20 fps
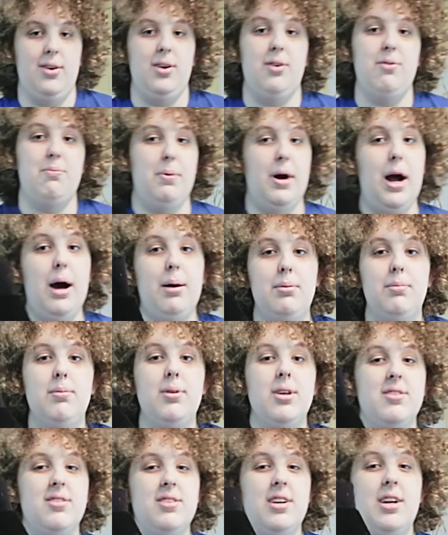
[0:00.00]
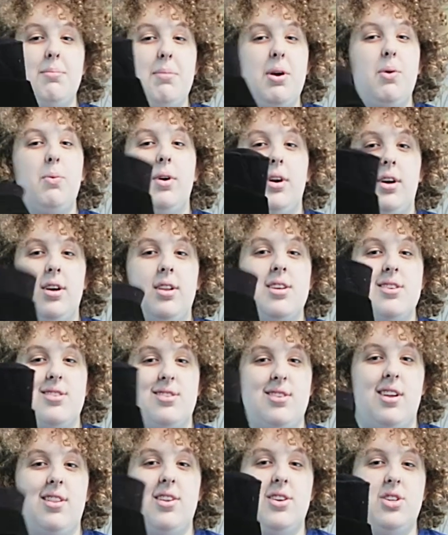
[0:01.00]
you've probably seen me wearing
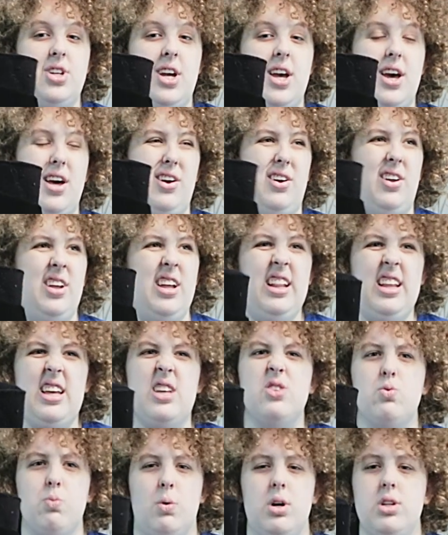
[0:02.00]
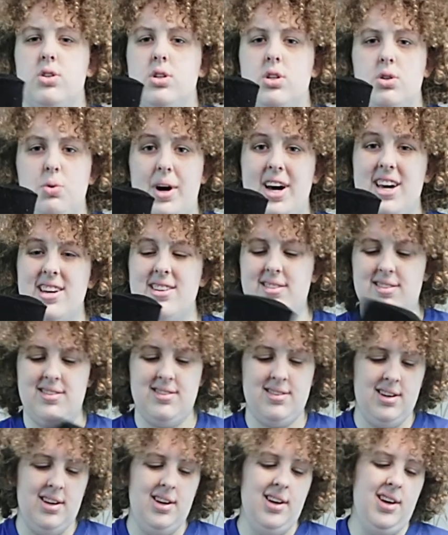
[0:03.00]
this on the channel at least once or
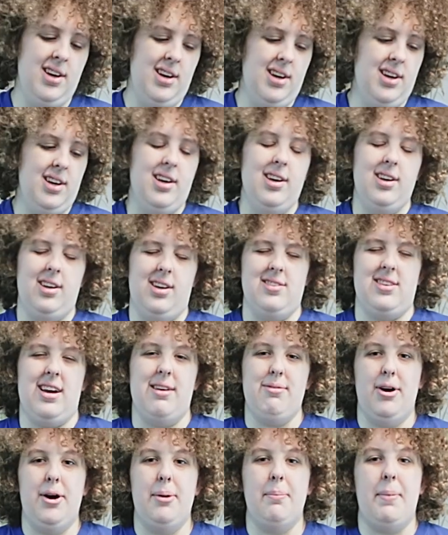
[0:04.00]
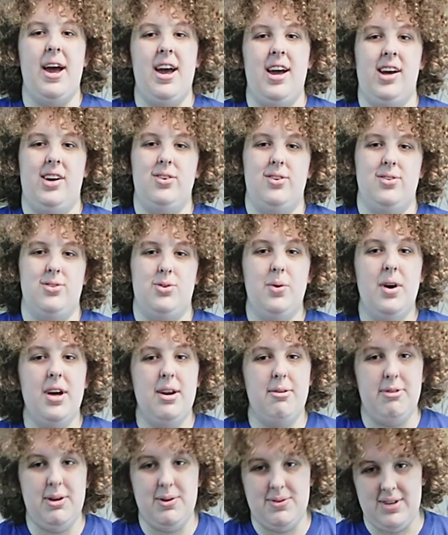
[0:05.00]
twice. because I've hurt my ankles quite
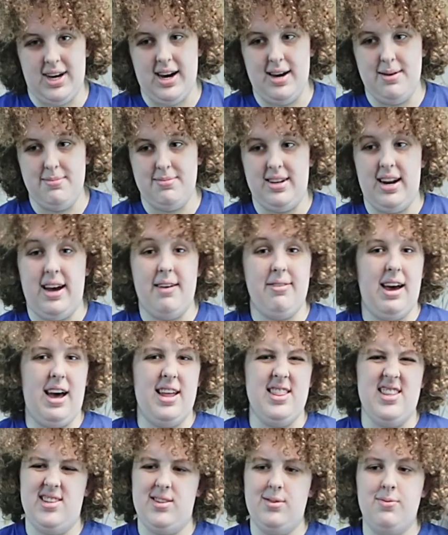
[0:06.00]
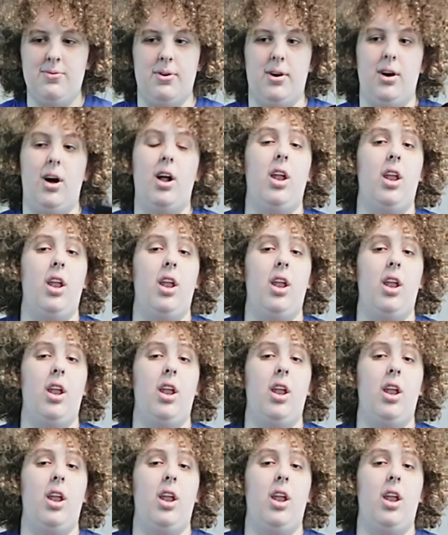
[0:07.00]
a few times and I've had this for a